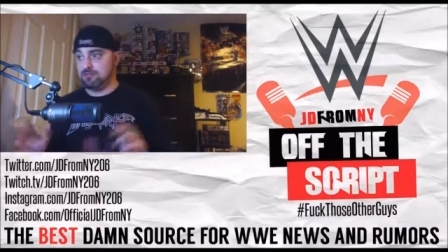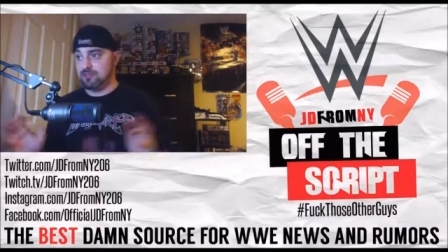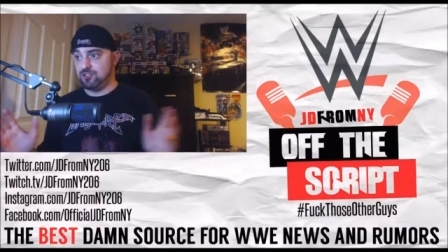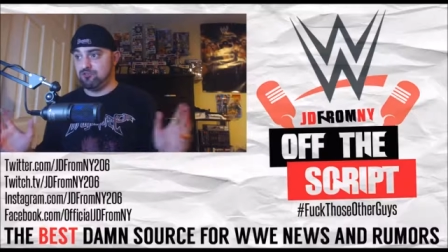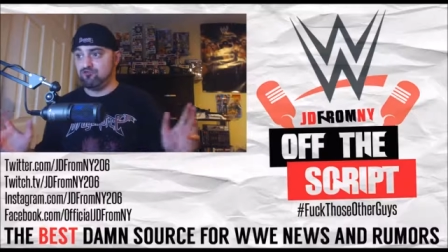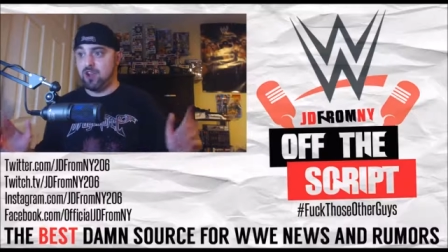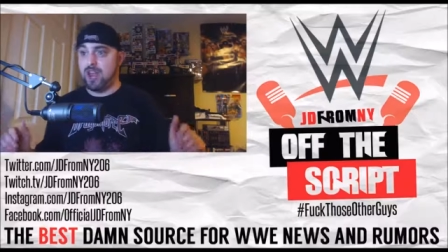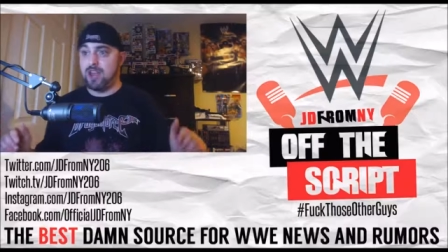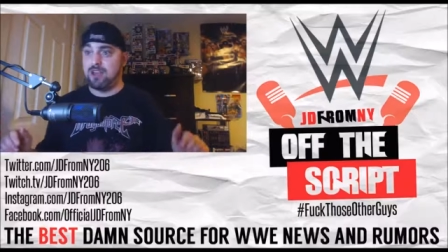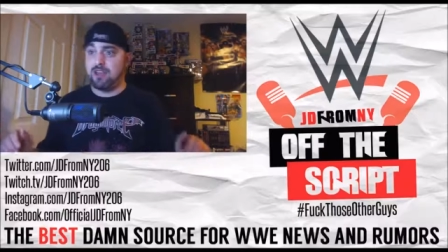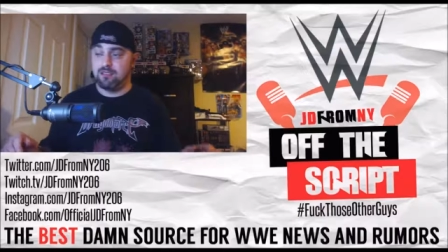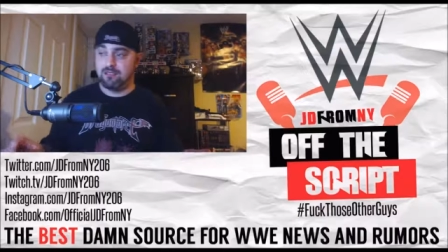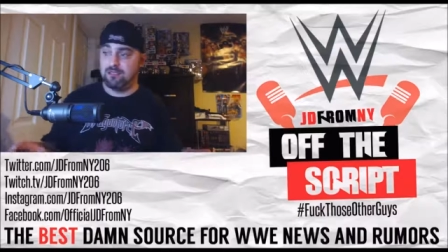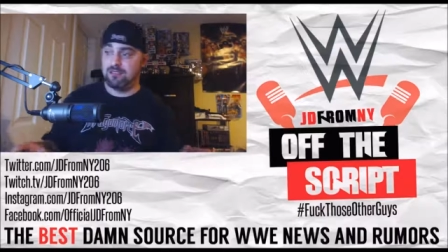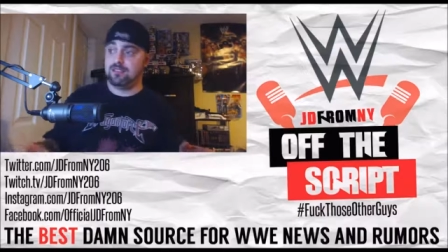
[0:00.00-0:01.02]
Miss
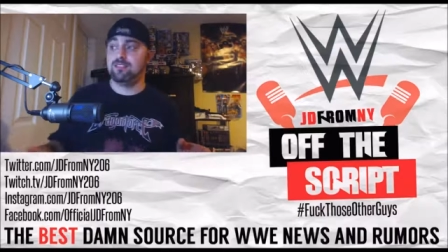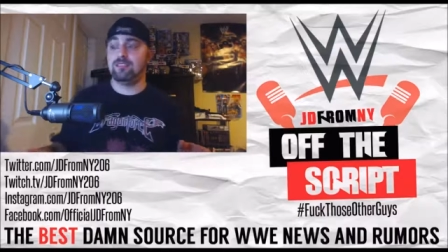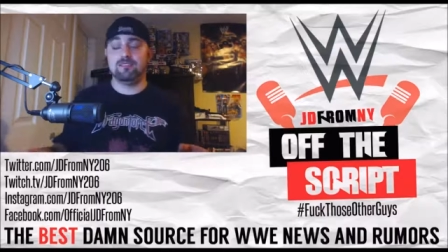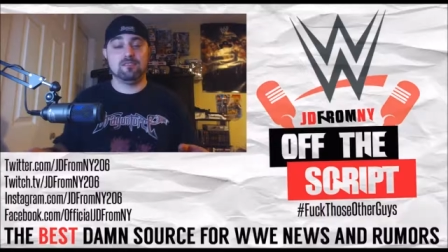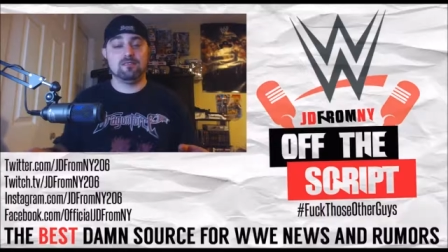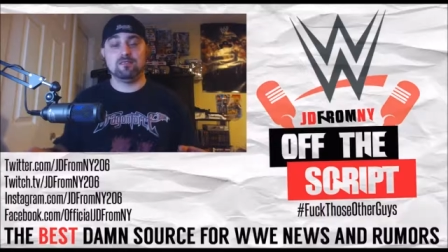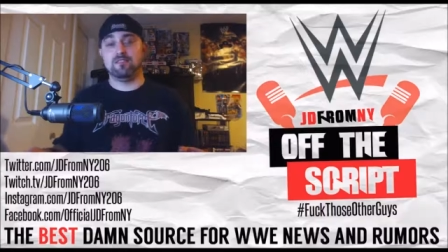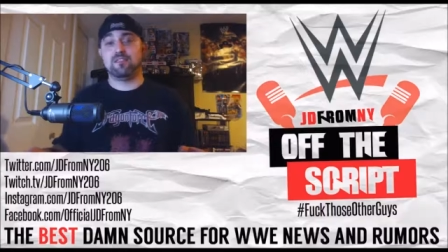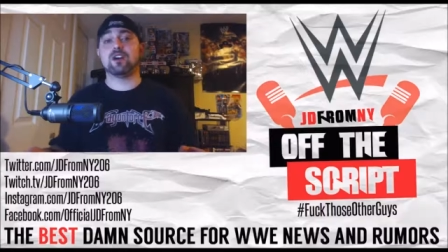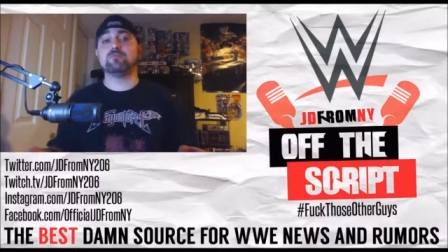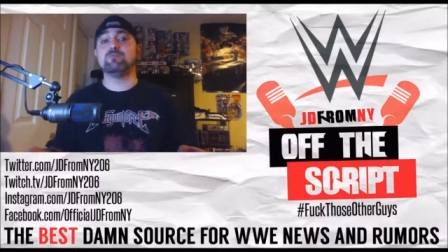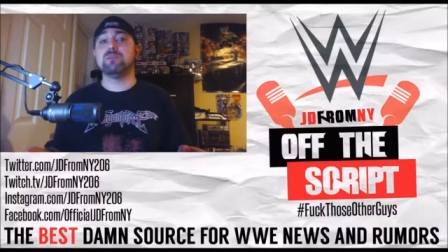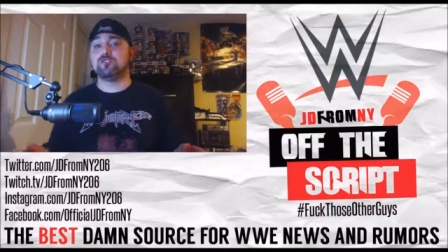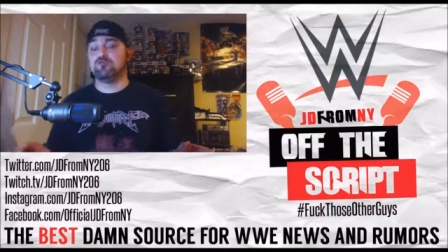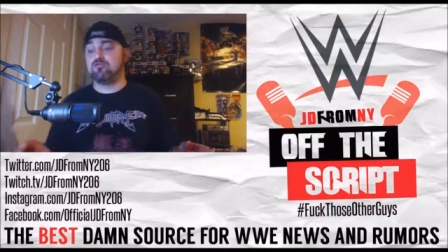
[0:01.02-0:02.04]
Red.
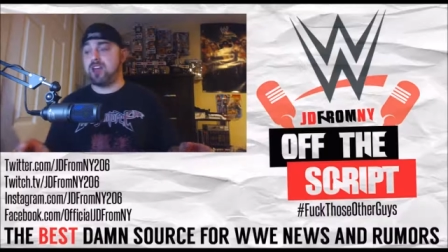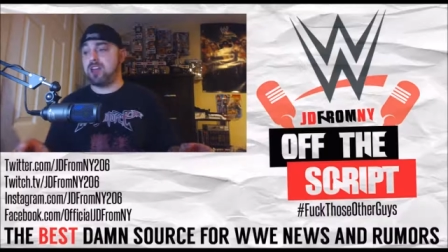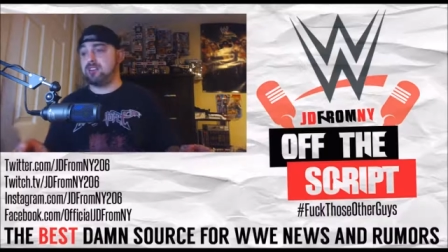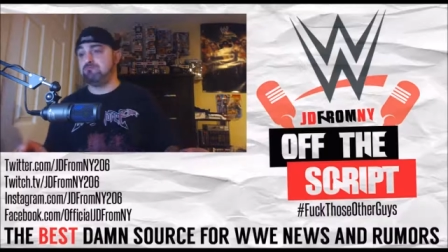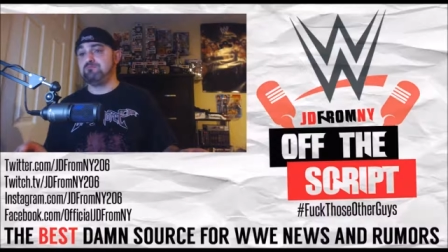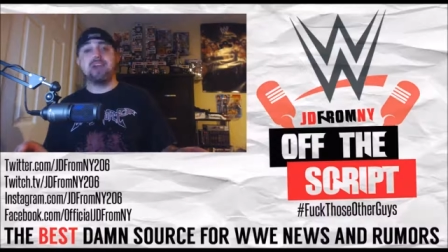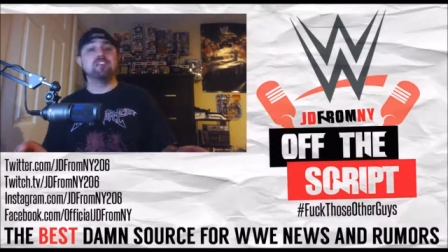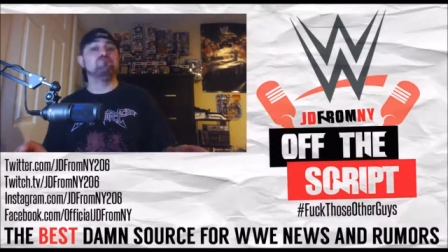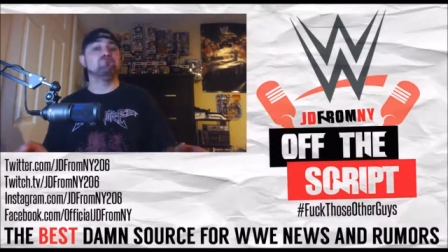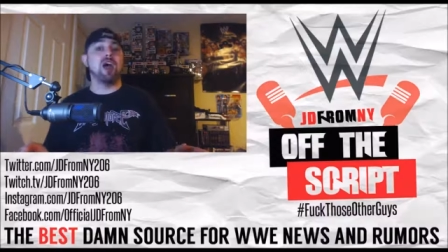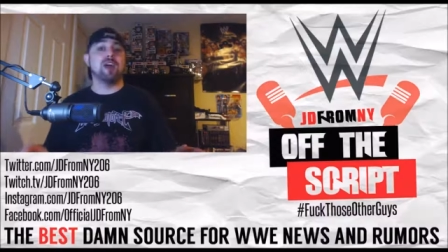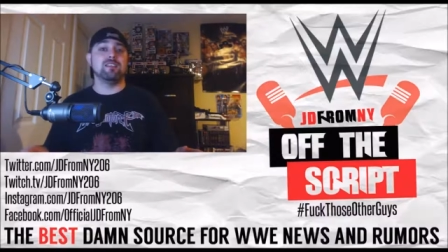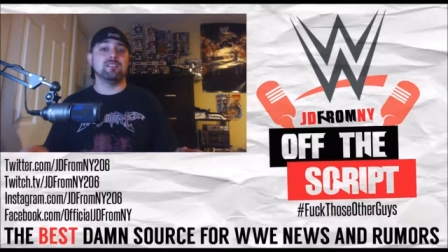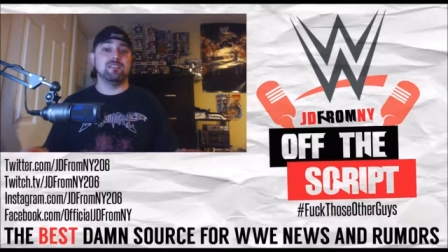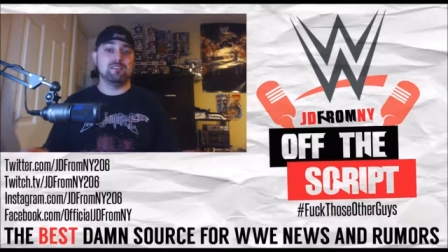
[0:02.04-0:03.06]
Fuck Miss Red. Big
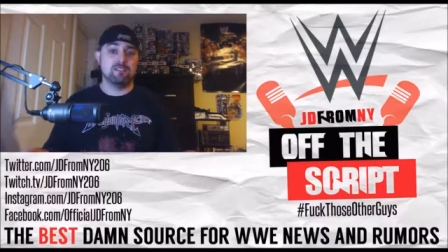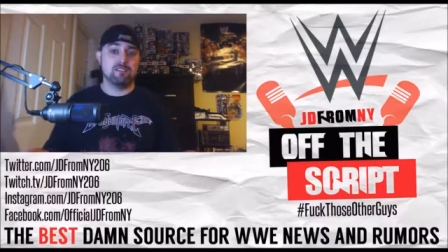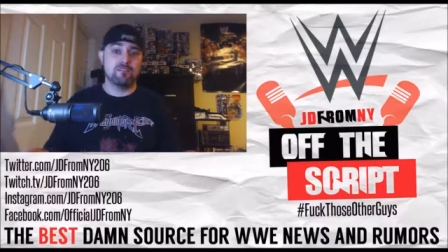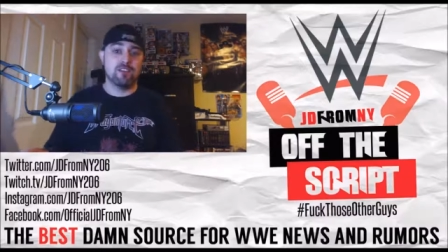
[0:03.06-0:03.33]
Red.